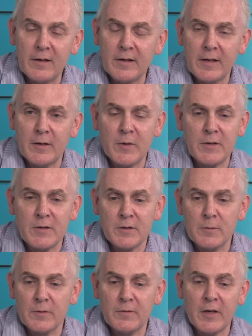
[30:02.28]
had a look at your
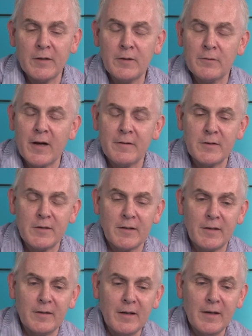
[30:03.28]
business, we've done your VAT
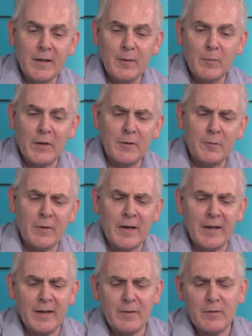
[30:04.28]
return. By the
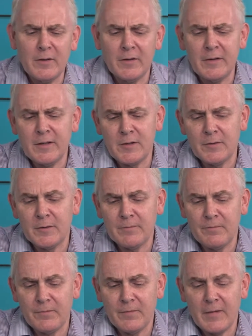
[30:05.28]
way, have you got an issue
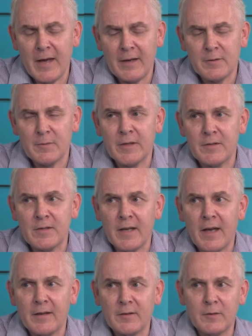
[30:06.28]
on X, Y, and
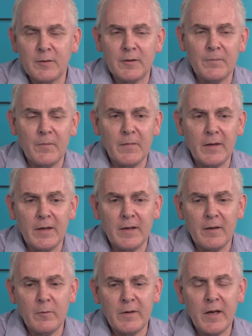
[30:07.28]
Z? Or
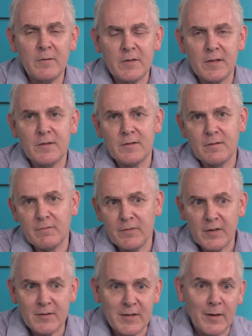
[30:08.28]
we noticed,
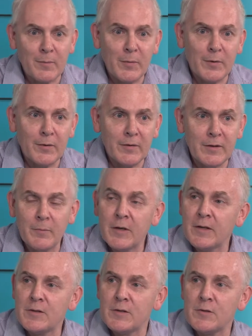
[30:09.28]
for example, your
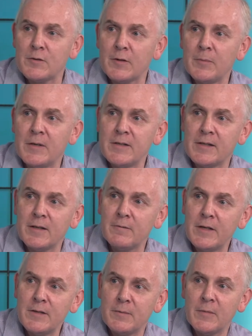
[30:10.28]
margin's dropping. Is there
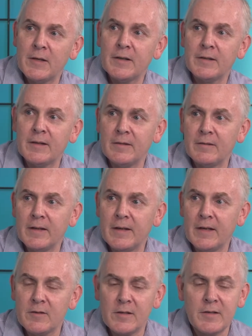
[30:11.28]
a reason behind it?
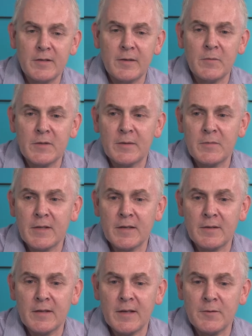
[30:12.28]
And actually, sometimes
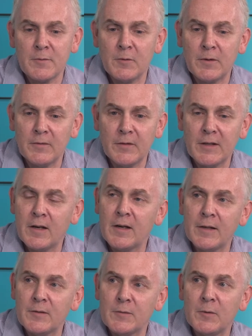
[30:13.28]
that's what the
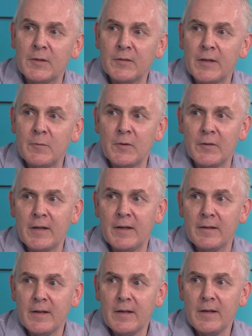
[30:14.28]
clients want. They want
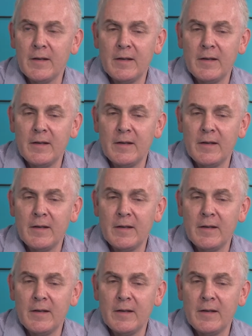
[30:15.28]
that,